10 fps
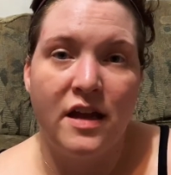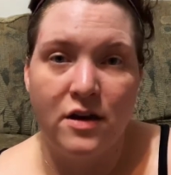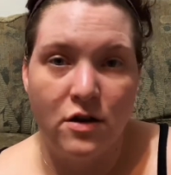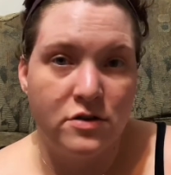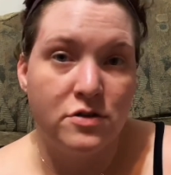
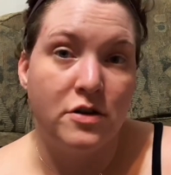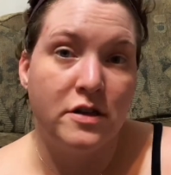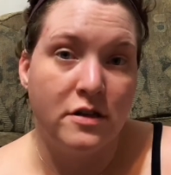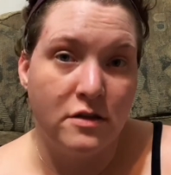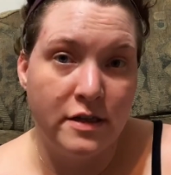And it all
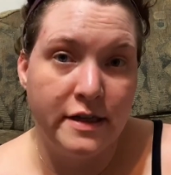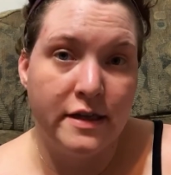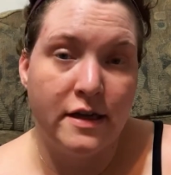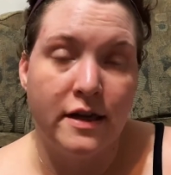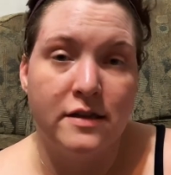started to
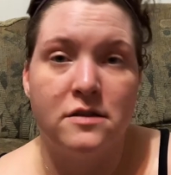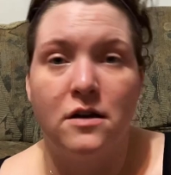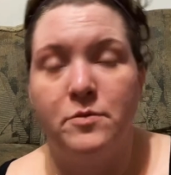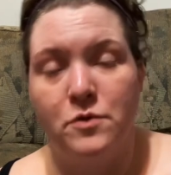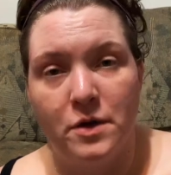click, and I
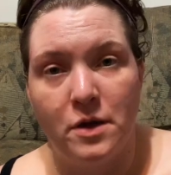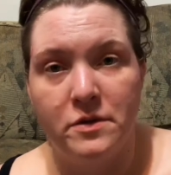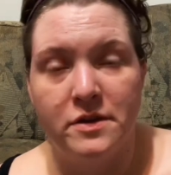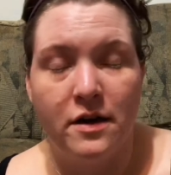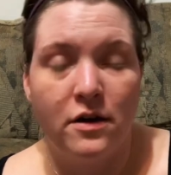stopped
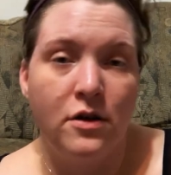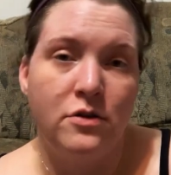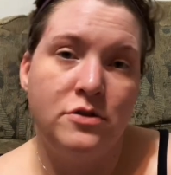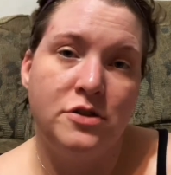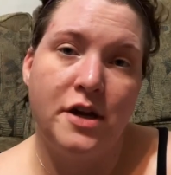working with that
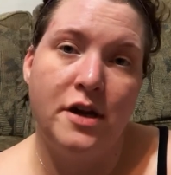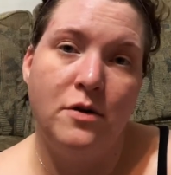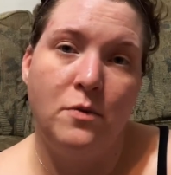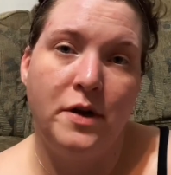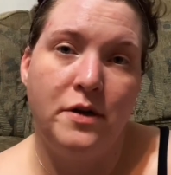coach
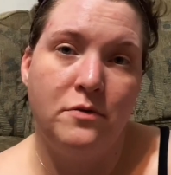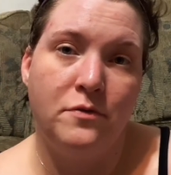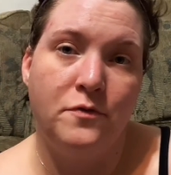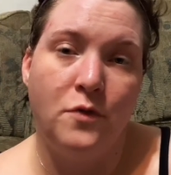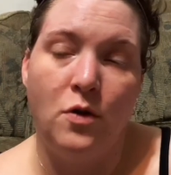and went
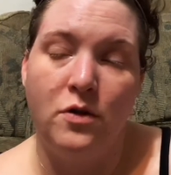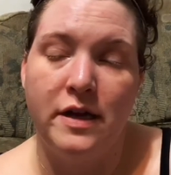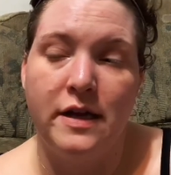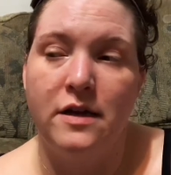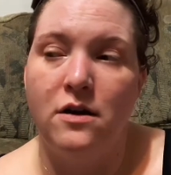
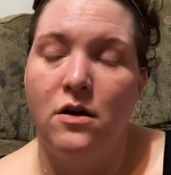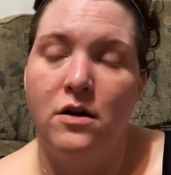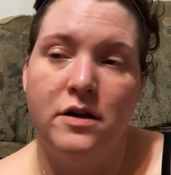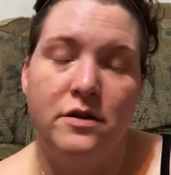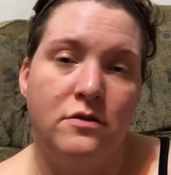full in
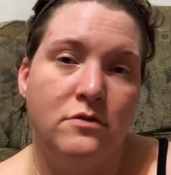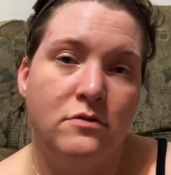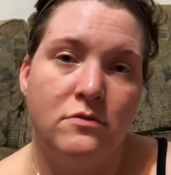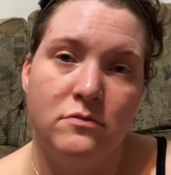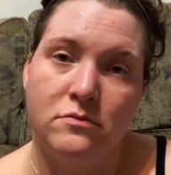
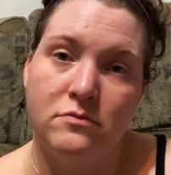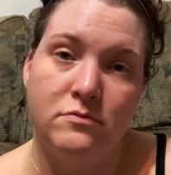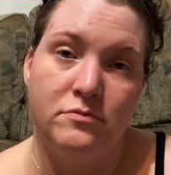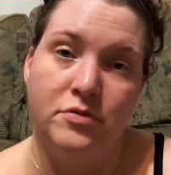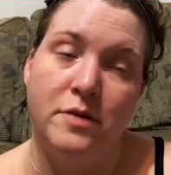on
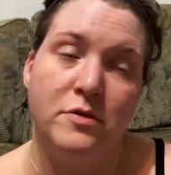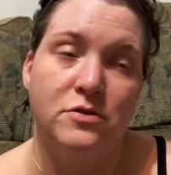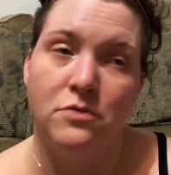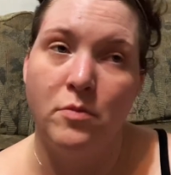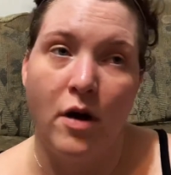pretty
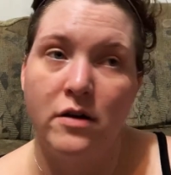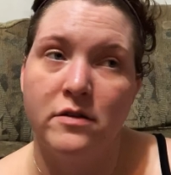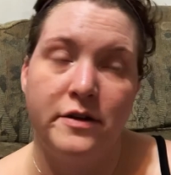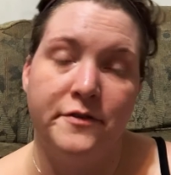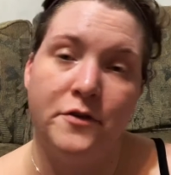much
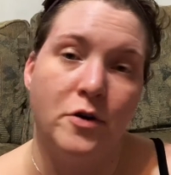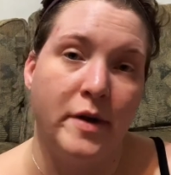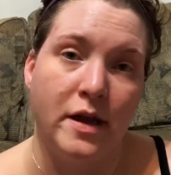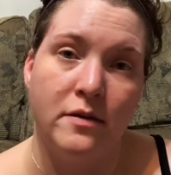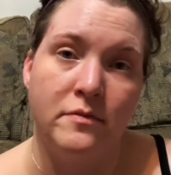robotically
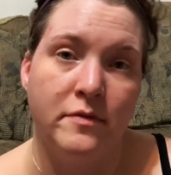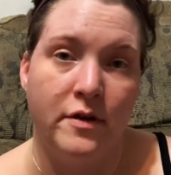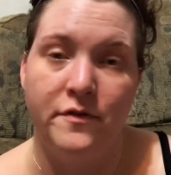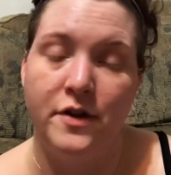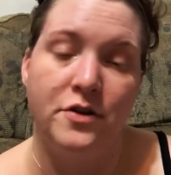affirming
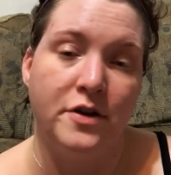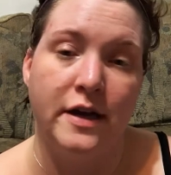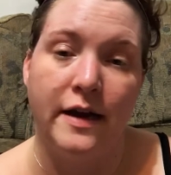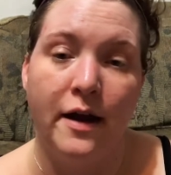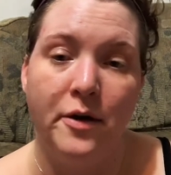and
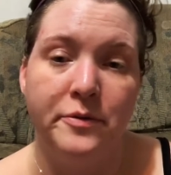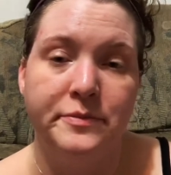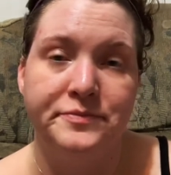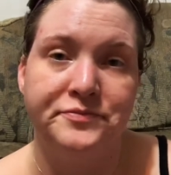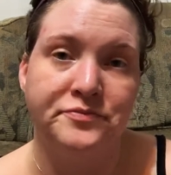figuring it
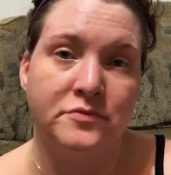out.